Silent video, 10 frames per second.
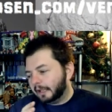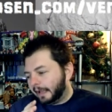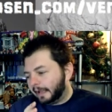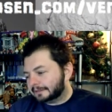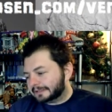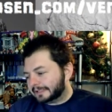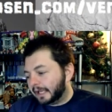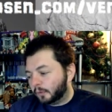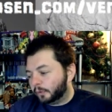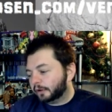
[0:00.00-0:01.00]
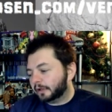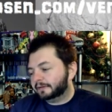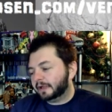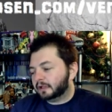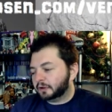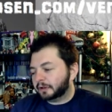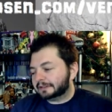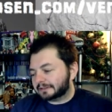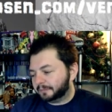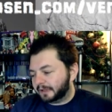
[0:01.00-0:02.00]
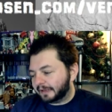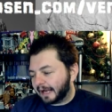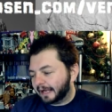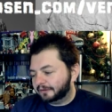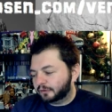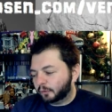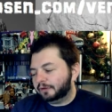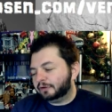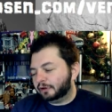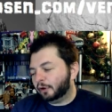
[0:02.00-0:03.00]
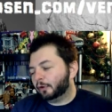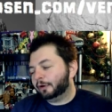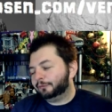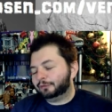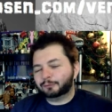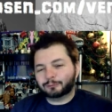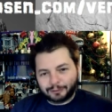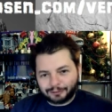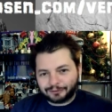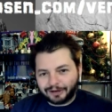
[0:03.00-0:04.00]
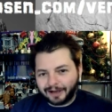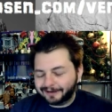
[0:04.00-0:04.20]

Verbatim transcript: And today we are going to take a look at something that I don't even know if it's real or not.